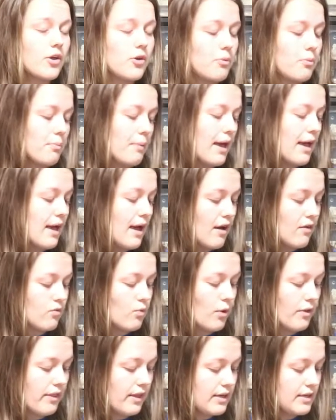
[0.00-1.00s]
you may have
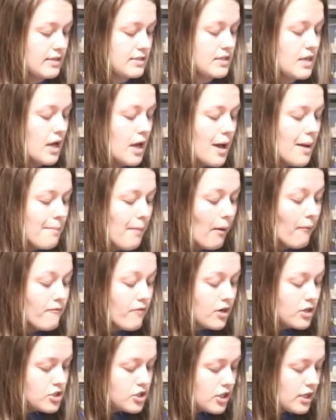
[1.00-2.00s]
one that is
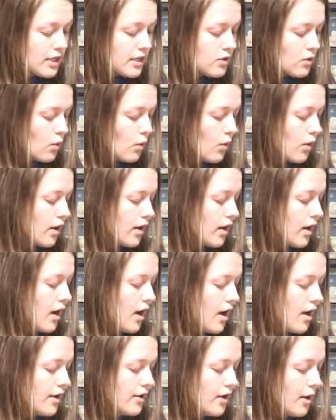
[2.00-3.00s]
malfunctioning or
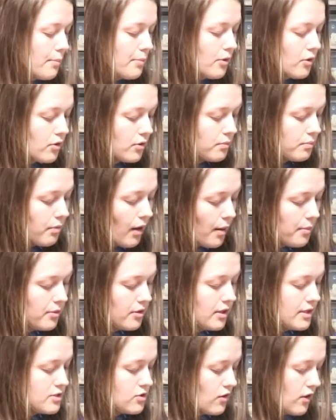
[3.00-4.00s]
not built
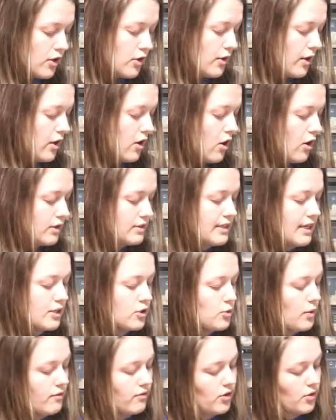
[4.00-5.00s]
properly, so then you can contact
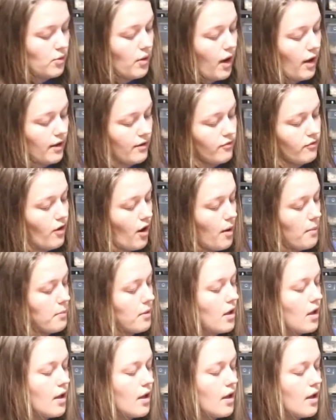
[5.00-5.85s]
whoever you got it from.